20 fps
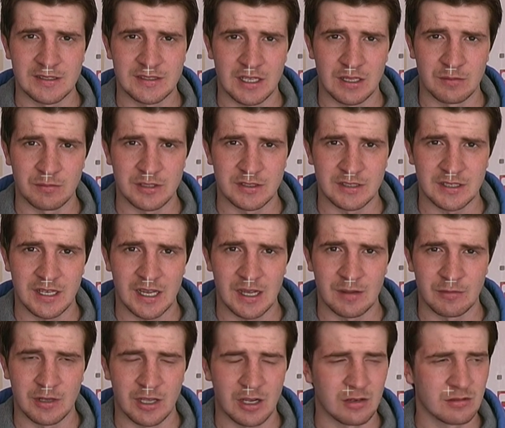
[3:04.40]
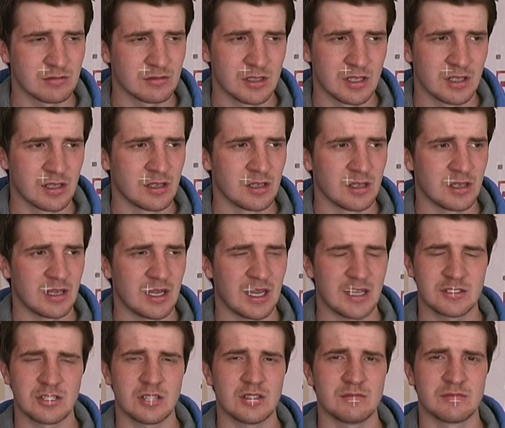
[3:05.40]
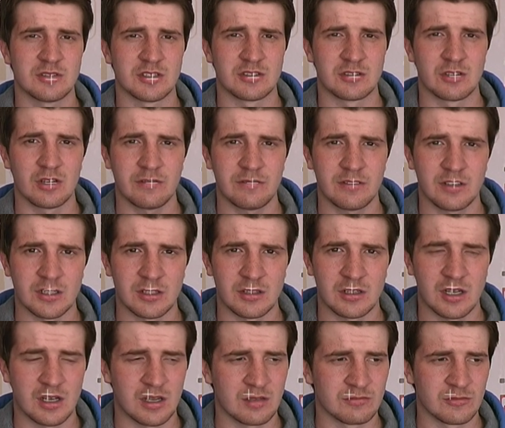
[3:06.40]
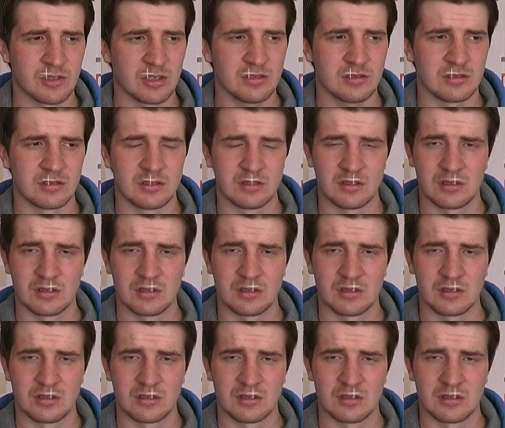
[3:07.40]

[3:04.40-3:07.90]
telling me to calm down. I told him to stuff it, you know, I'm done.